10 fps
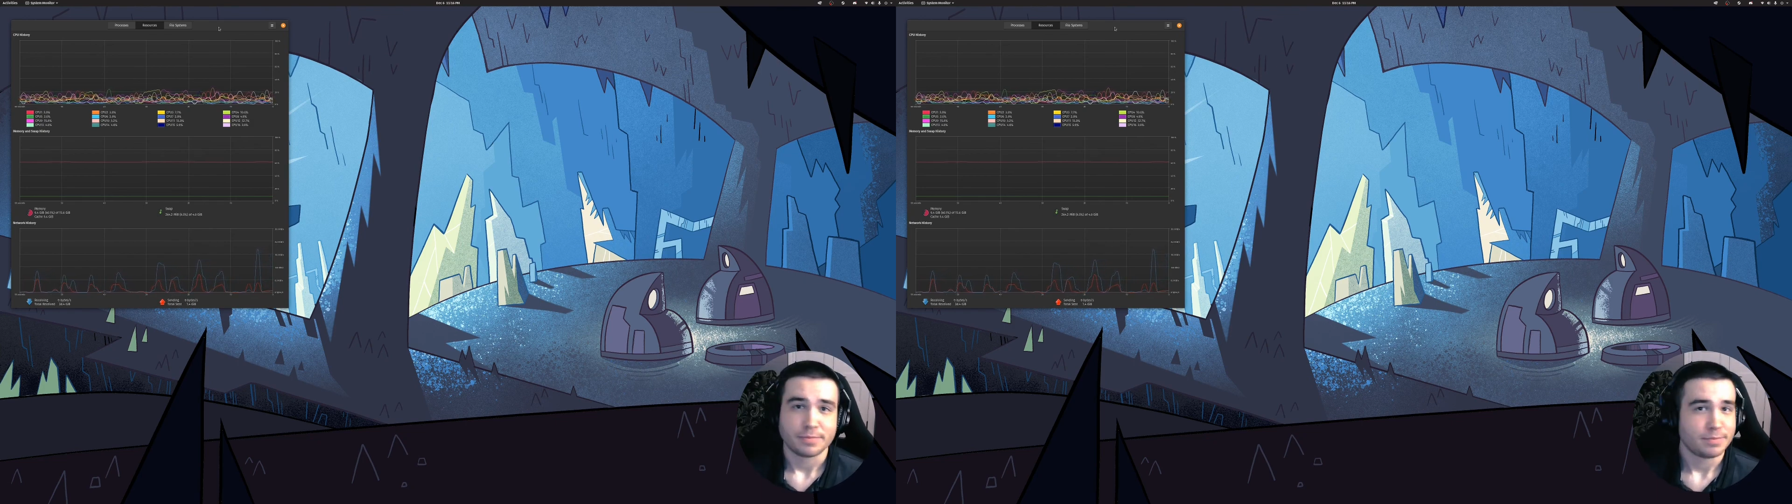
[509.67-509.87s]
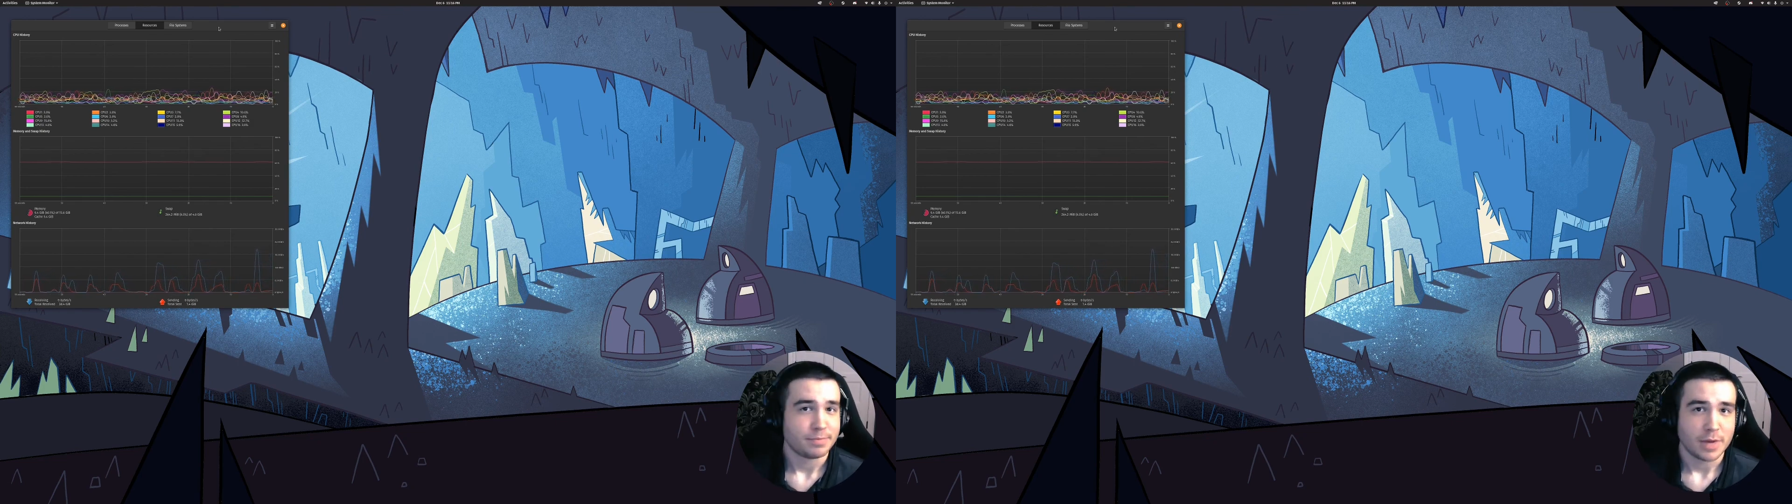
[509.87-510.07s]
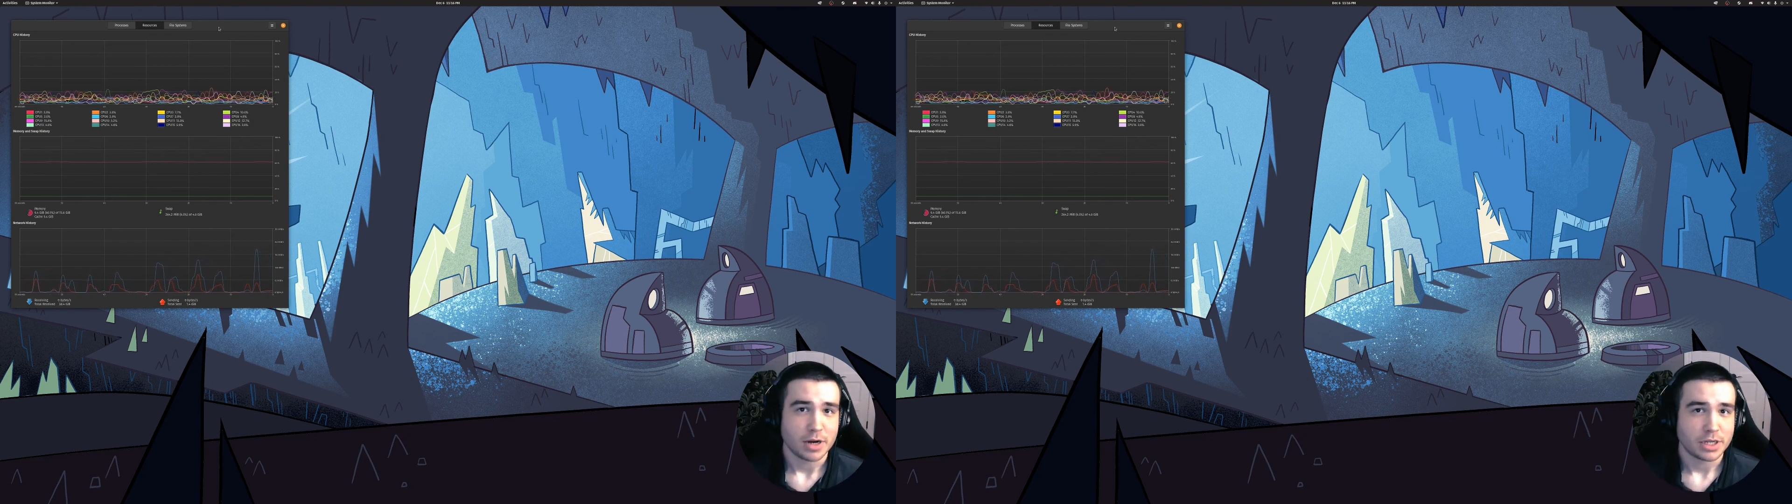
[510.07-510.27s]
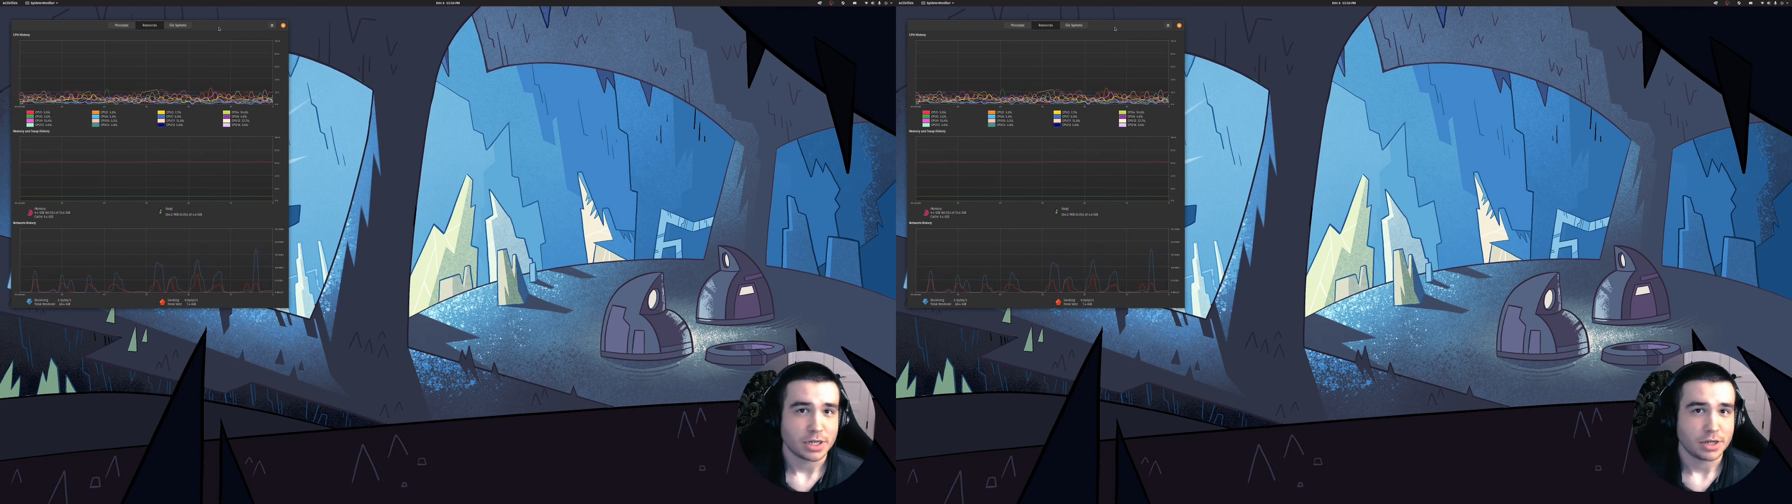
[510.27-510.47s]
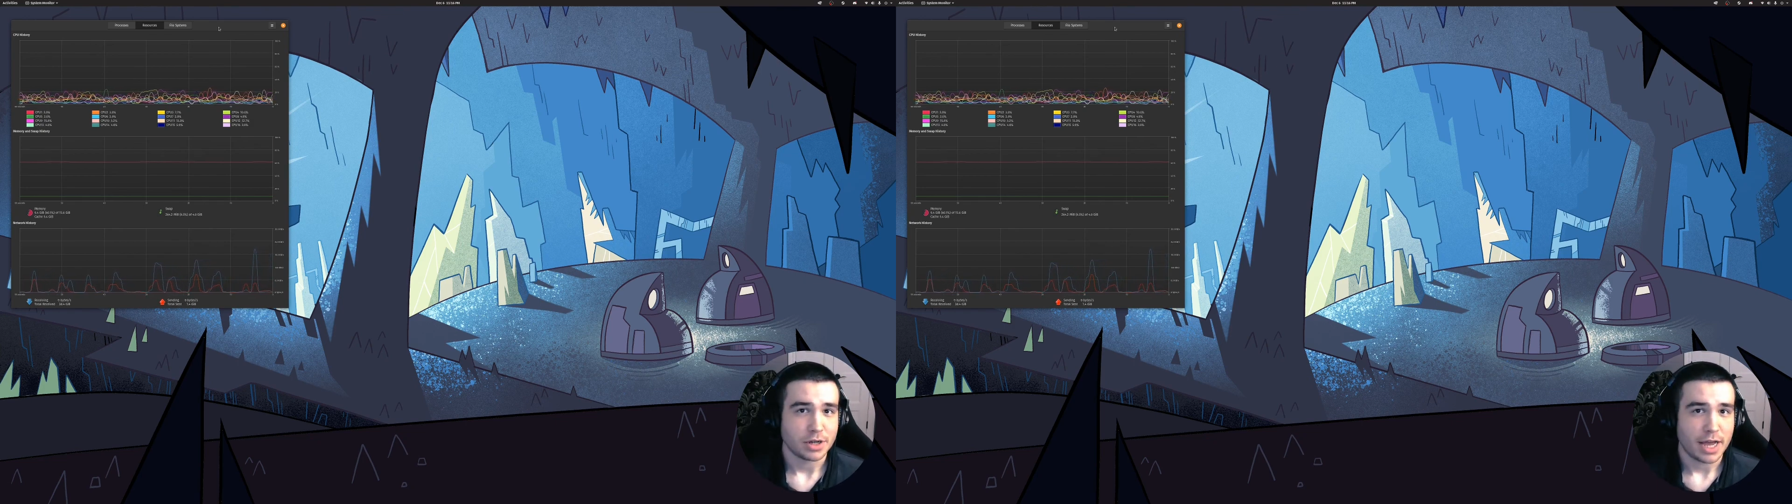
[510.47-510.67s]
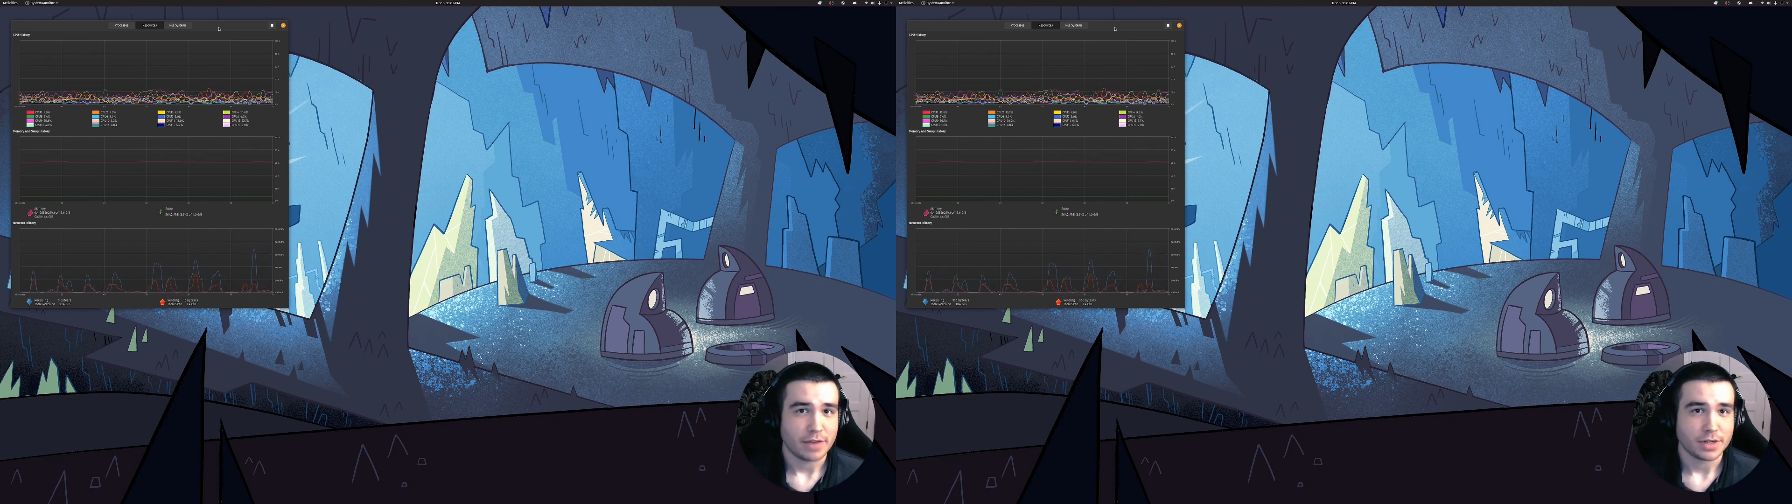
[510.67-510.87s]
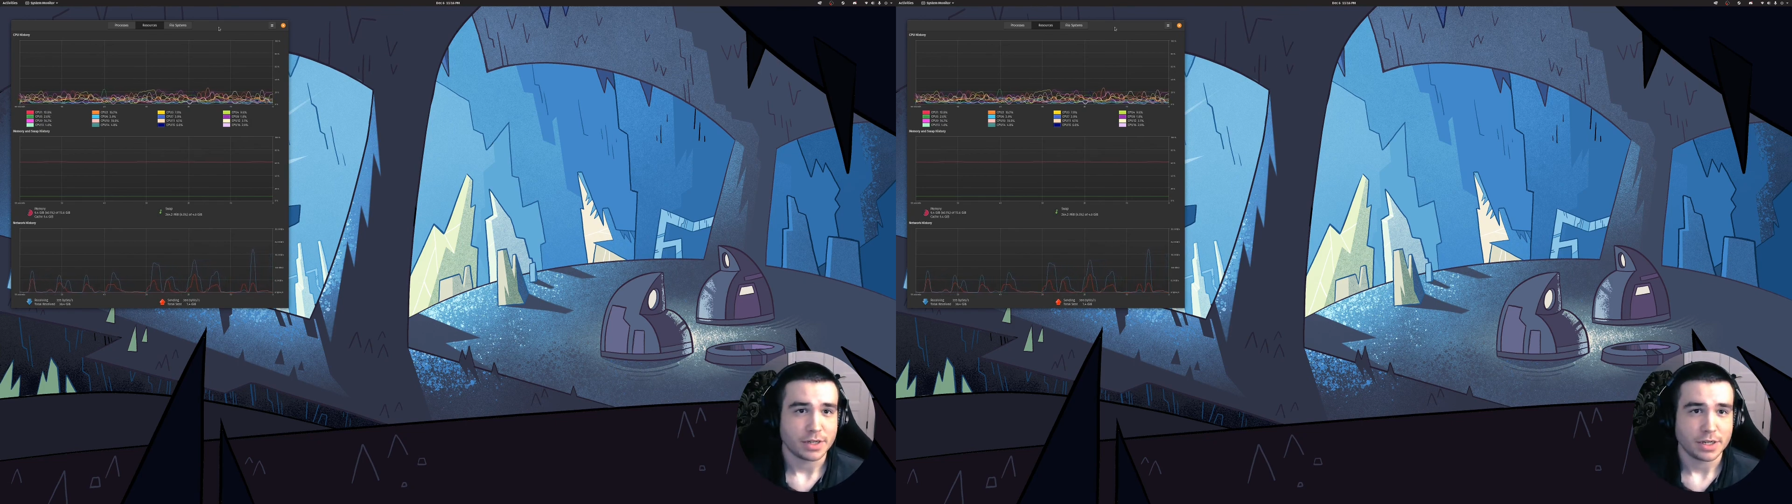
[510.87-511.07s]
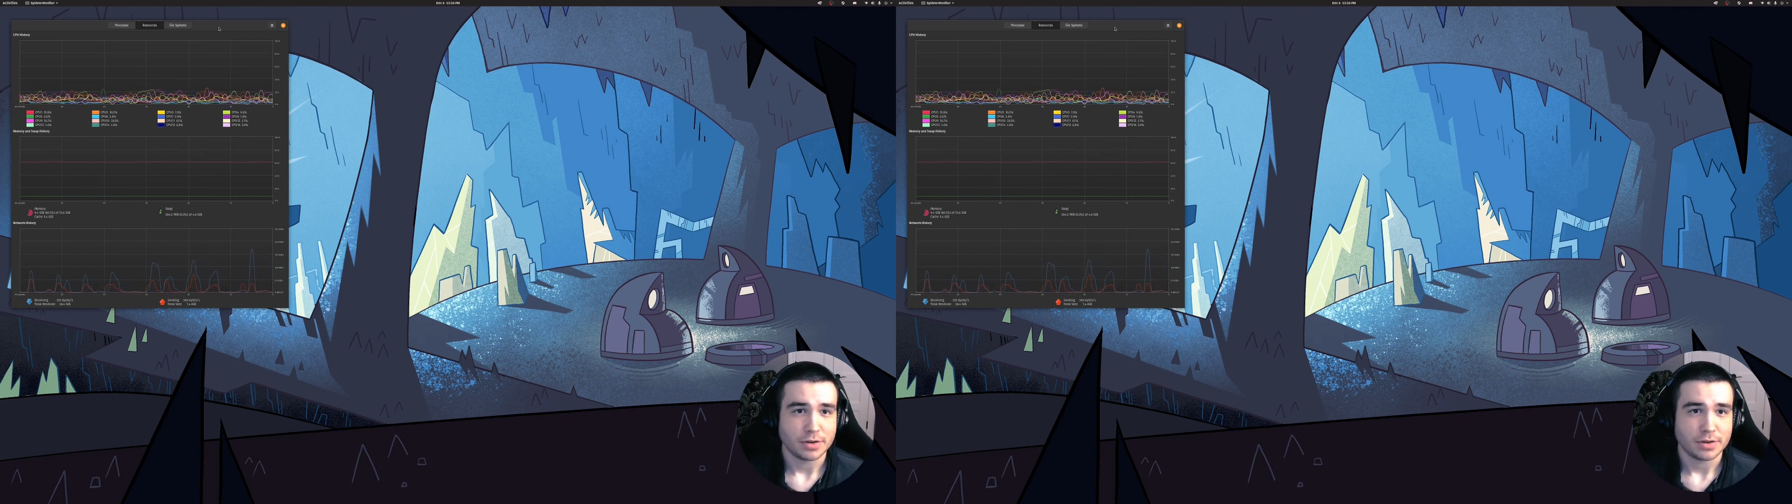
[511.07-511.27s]
most that you'll have to
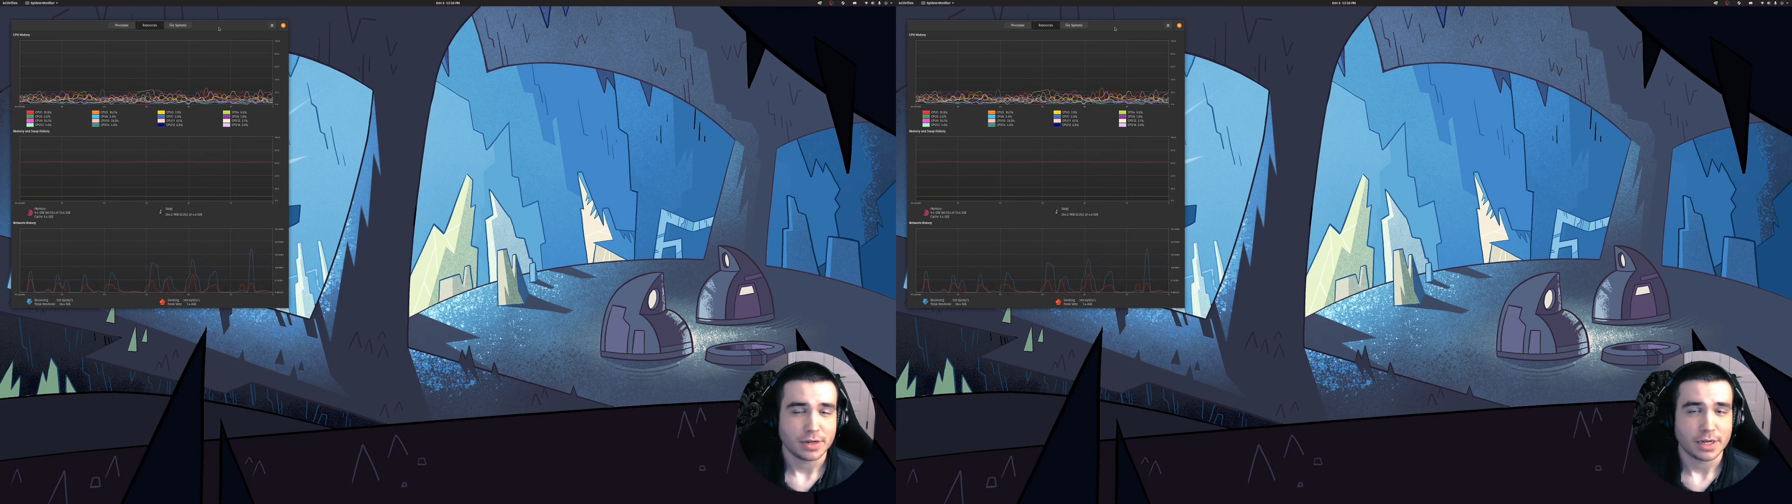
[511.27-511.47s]
do,